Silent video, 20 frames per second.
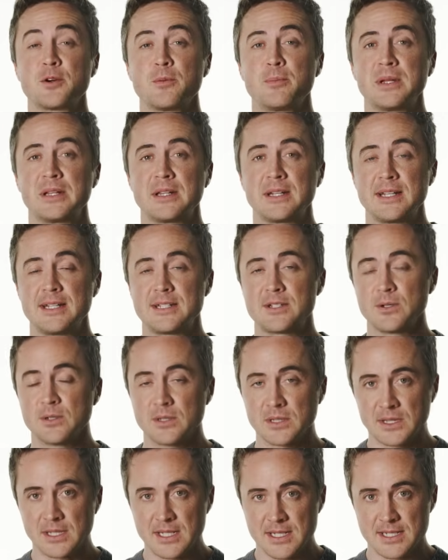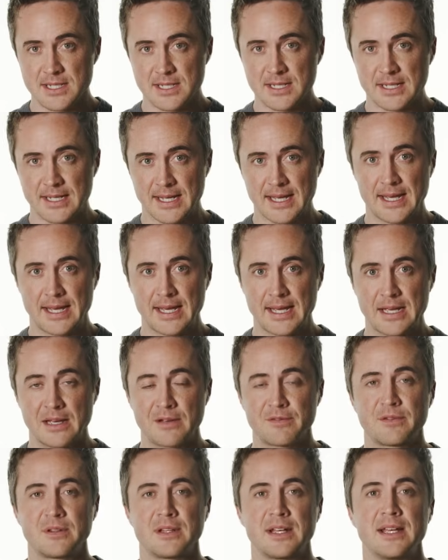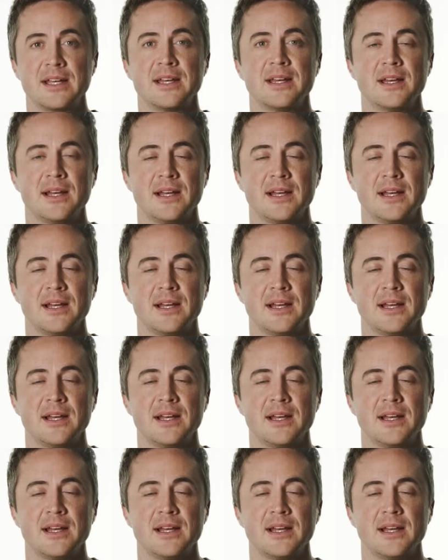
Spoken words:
ability to listen carefully,